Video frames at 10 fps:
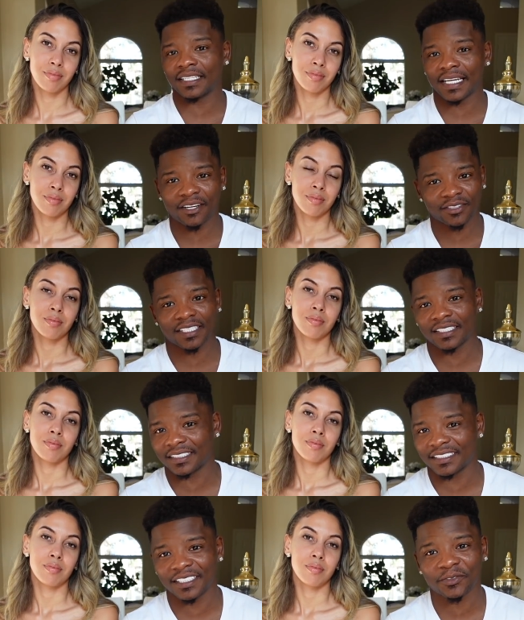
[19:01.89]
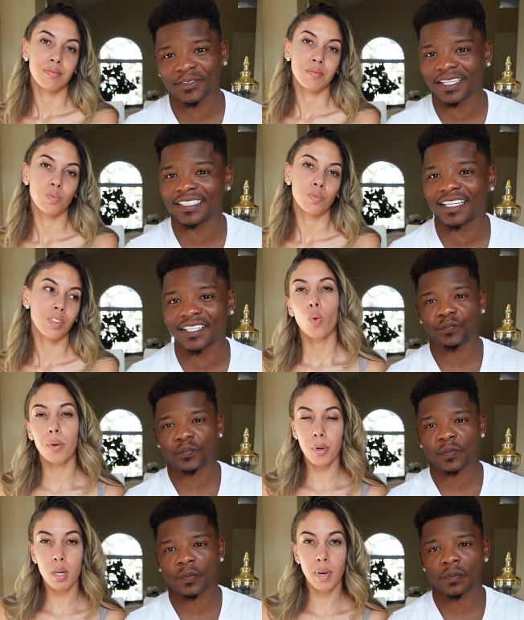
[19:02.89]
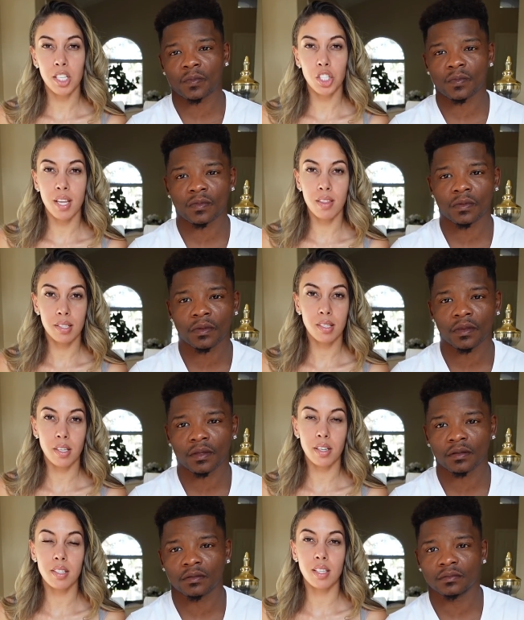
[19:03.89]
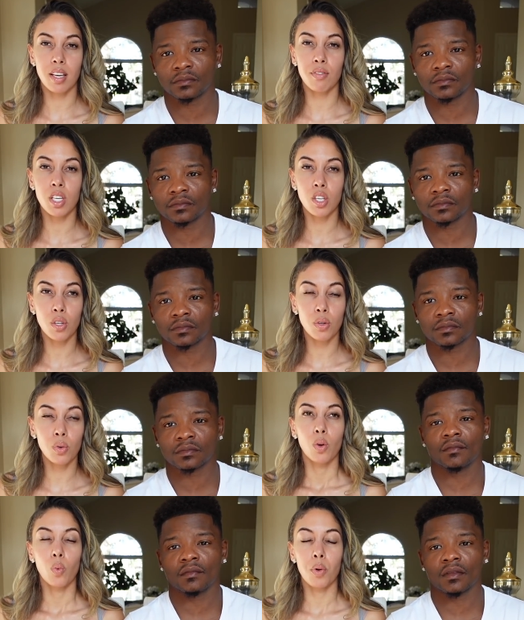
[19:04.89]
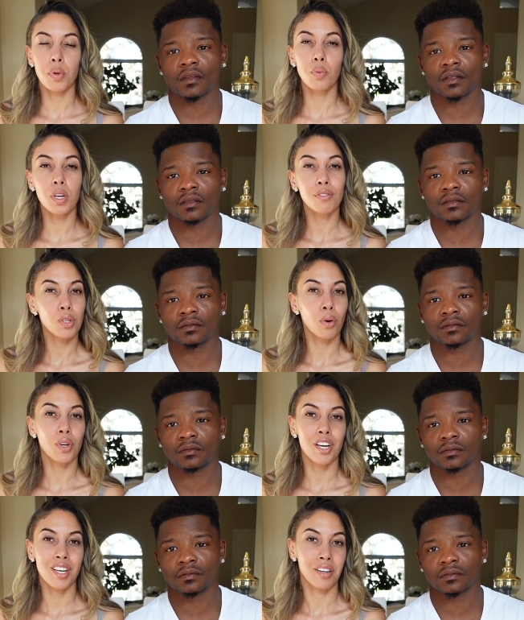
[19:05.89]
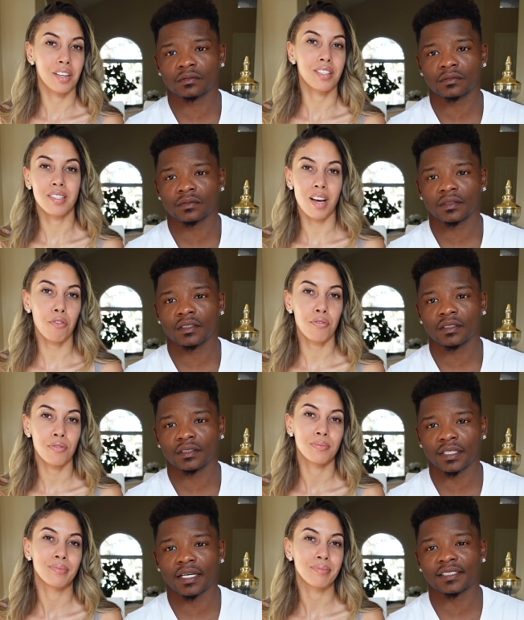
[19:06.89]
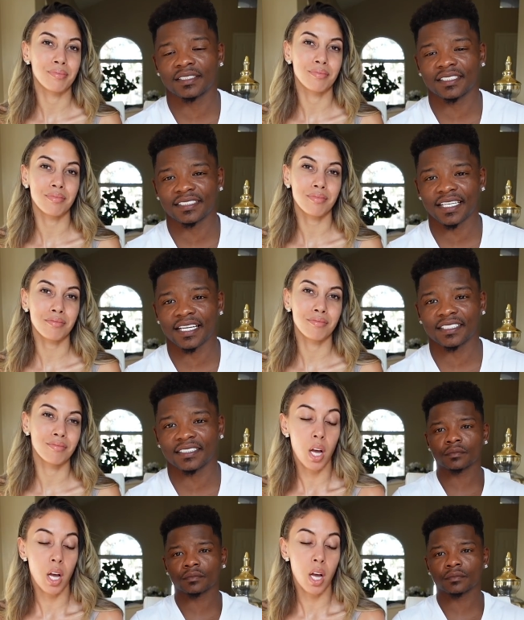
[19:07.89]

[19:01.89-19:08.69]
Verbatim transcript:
Speaker 1: now. I'm getting it done right now.
Speaker 2: We're pretty much in this series giving you what we would have told our younger self.
Speaker 1: Yes, exactly.